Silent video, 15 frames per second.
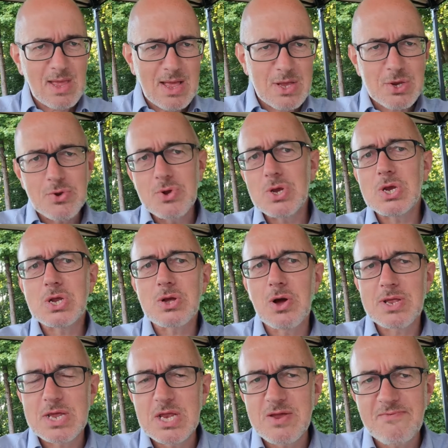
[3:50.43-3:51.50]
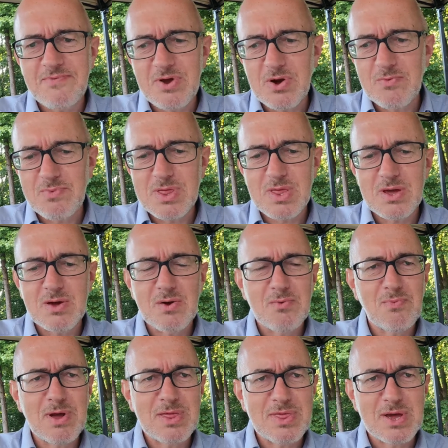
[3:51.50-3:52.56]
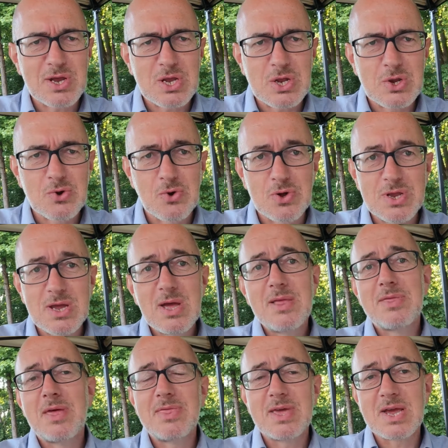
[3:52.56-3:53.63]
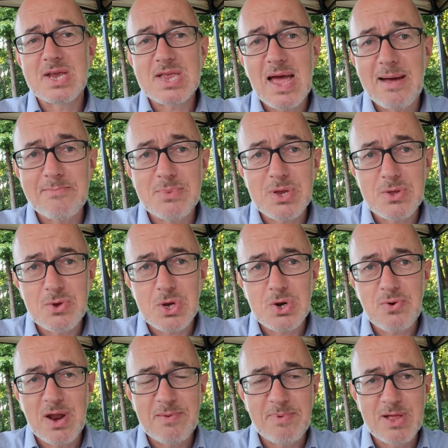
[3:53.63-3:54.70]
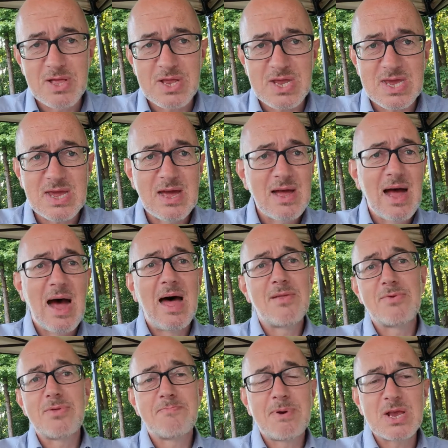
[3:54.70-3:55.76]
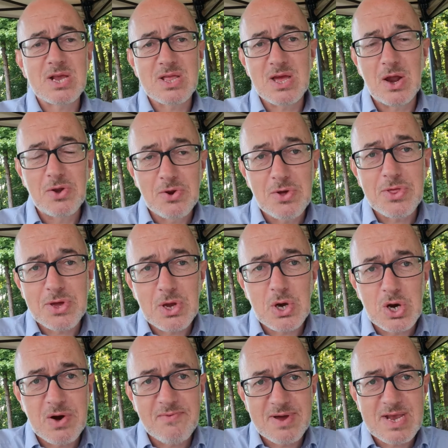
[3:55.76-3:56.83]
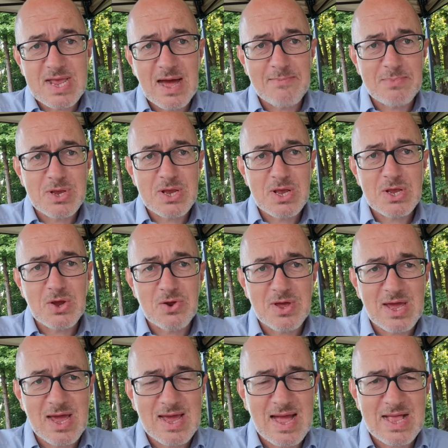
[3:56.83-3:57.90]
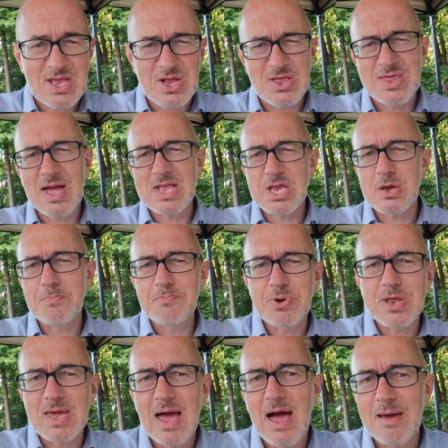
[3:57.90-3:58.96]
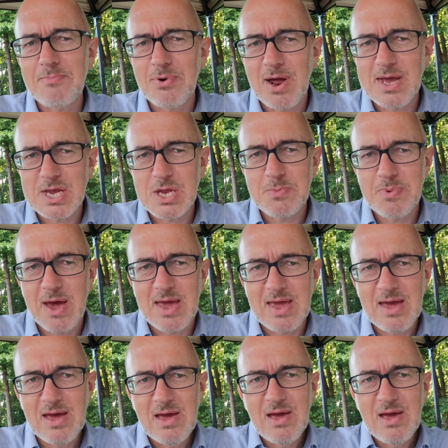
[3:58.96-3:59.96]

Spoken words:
as soon as you start interfering with the way things are taught, then the exams lose credibility and basically another year of exams is going to get cancelled. That's a pretty high price to pay